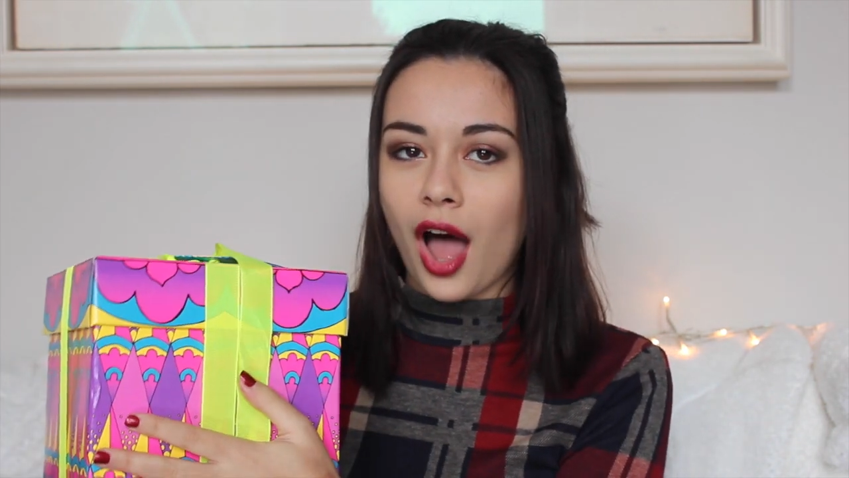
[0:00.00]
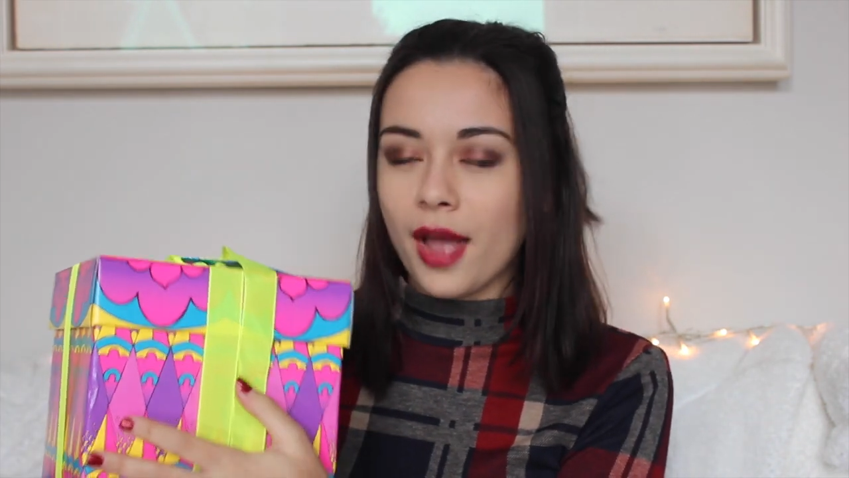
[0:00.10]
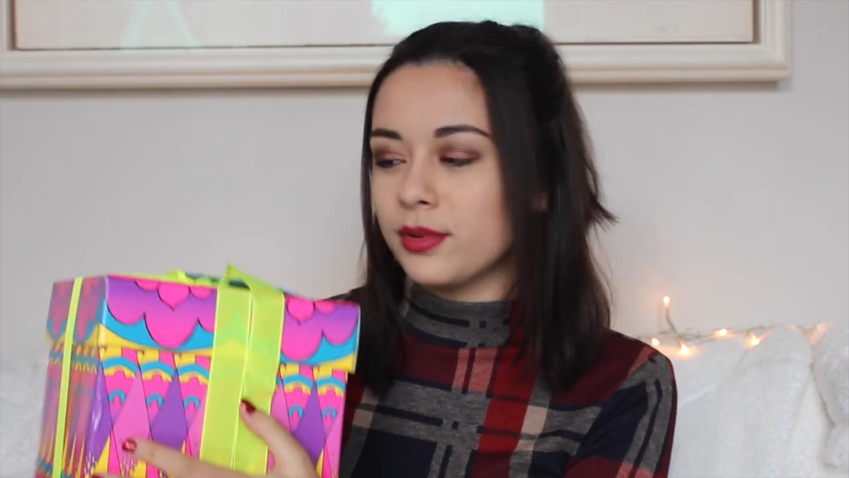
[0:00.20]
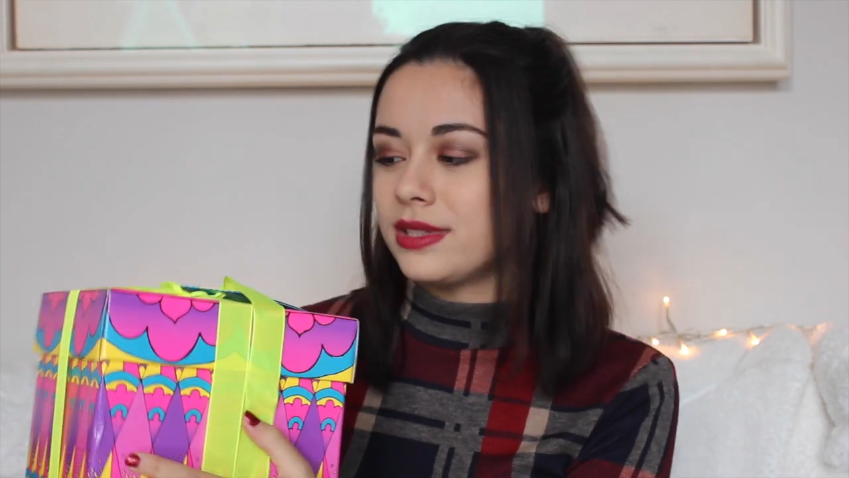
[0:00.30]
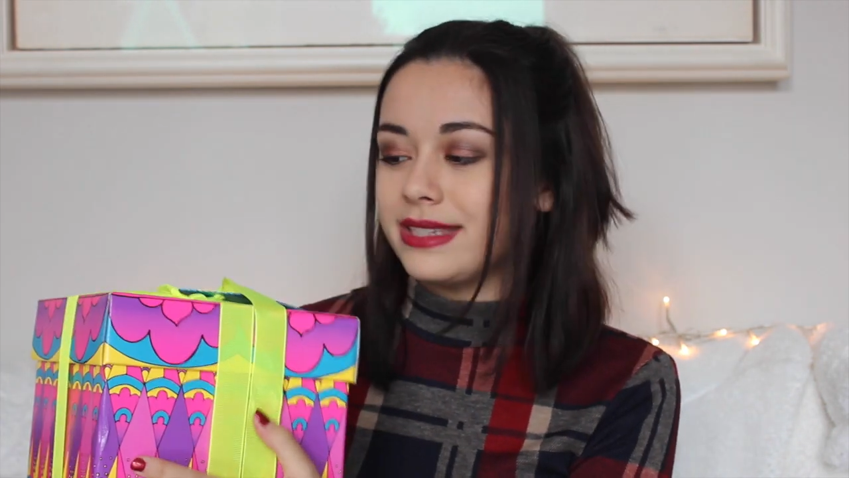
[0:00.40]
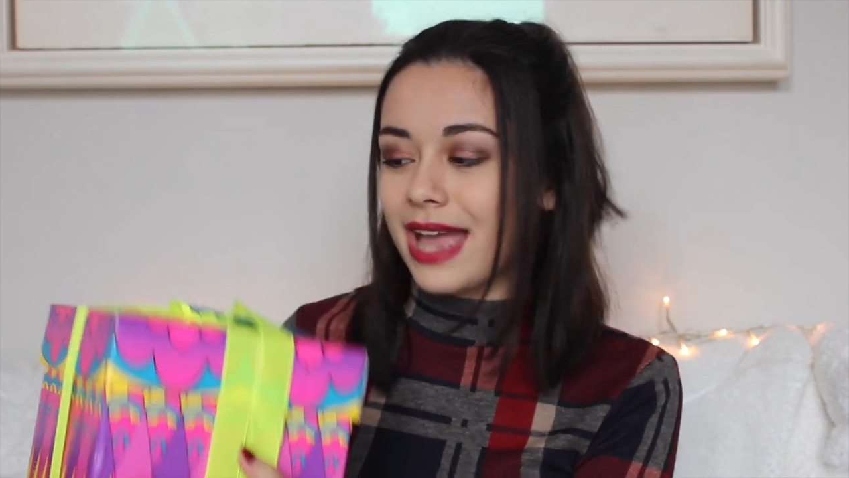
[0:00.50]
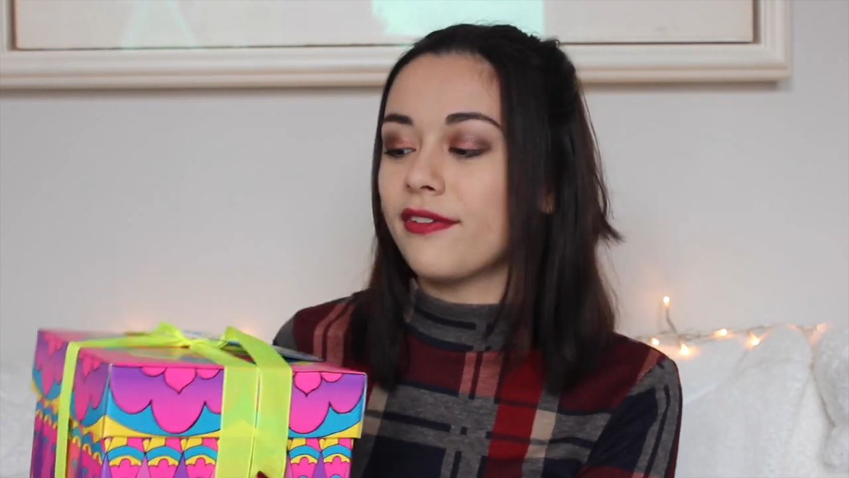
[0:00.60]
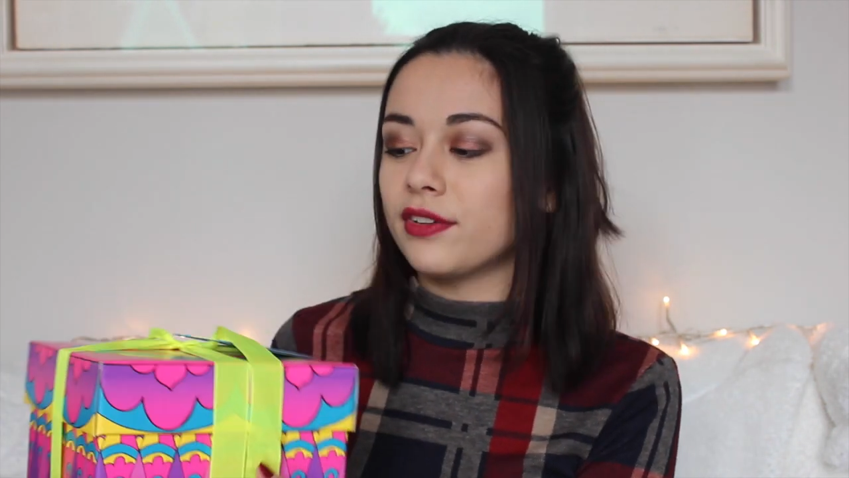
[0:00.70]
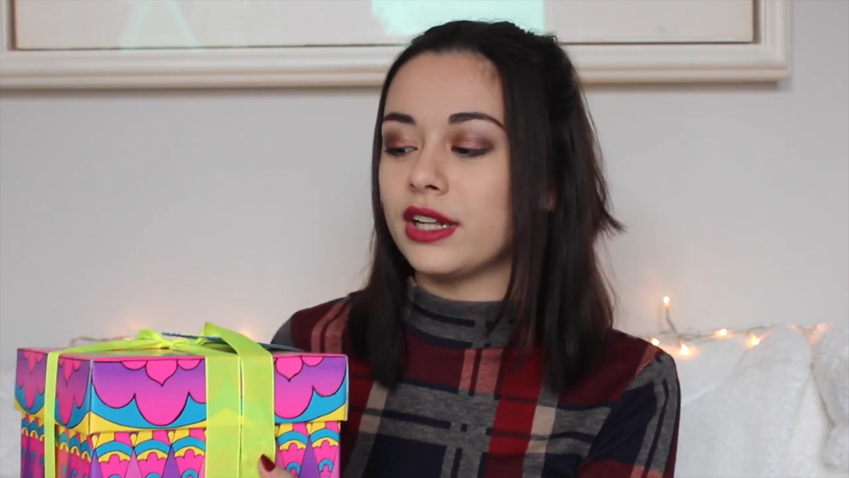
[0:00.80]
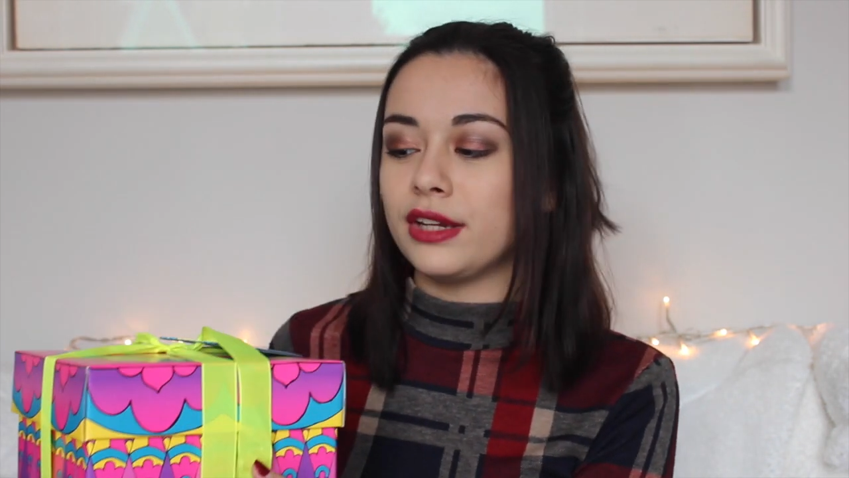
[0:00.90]
I would
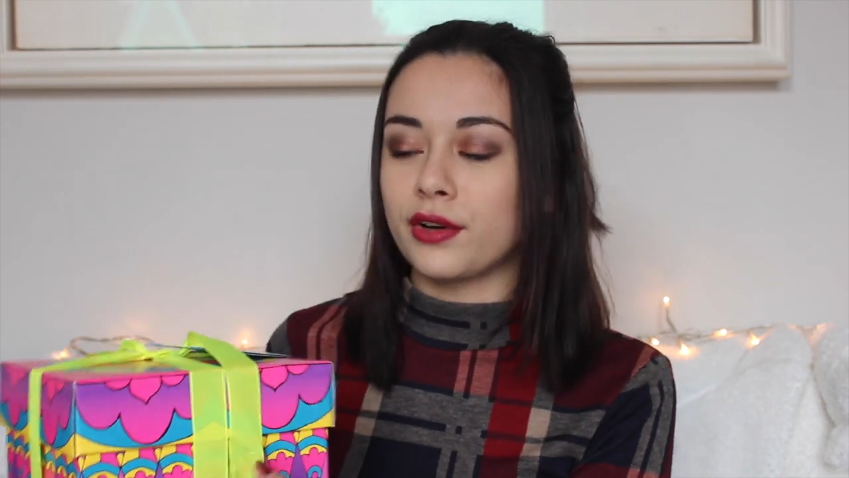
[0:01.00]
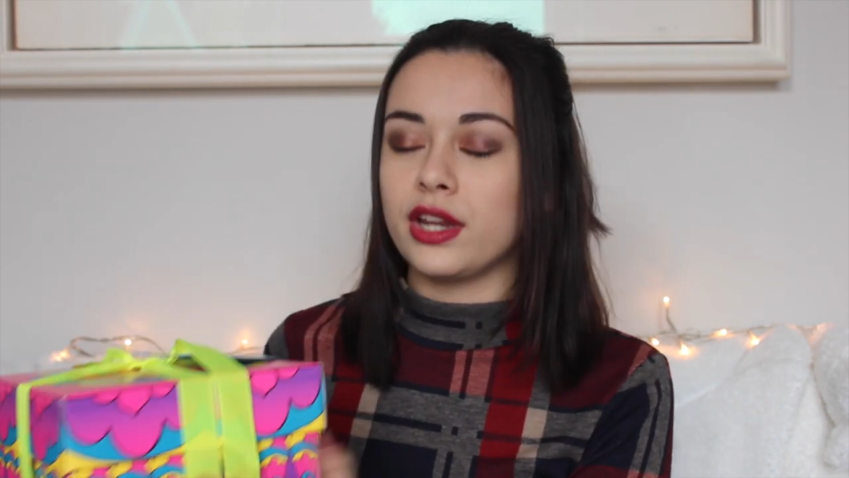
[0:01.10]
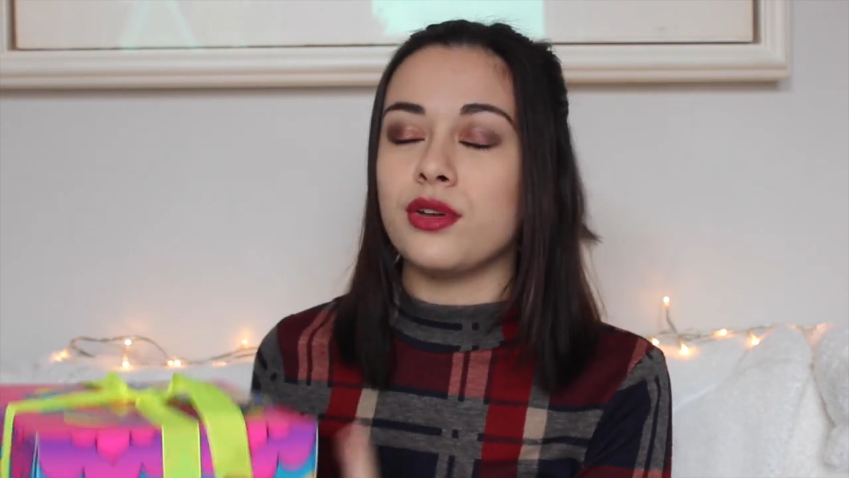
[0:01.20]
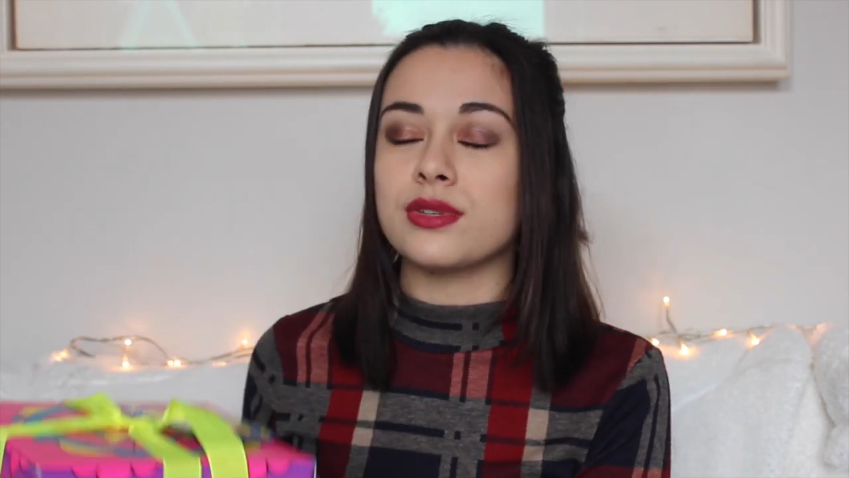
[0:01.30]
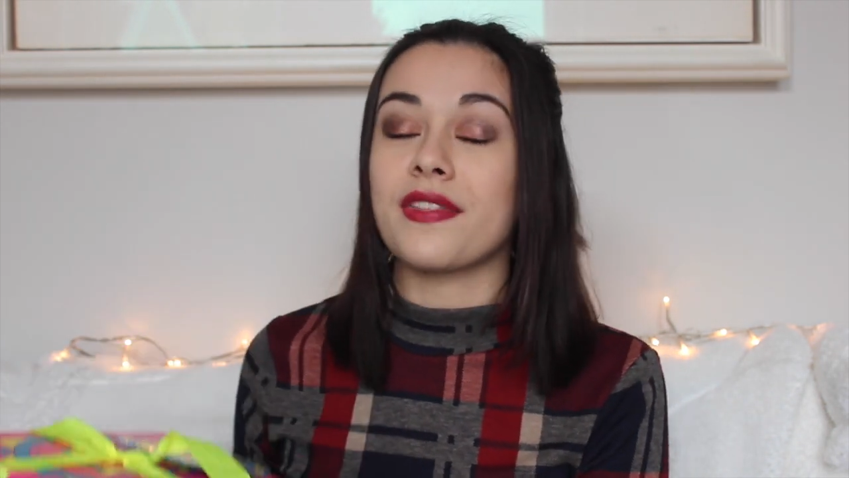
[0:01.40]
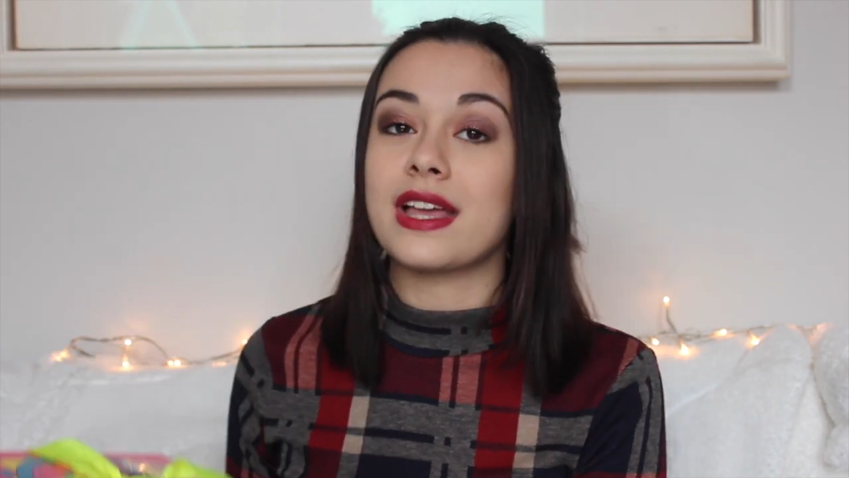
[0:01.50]
definitely reuse,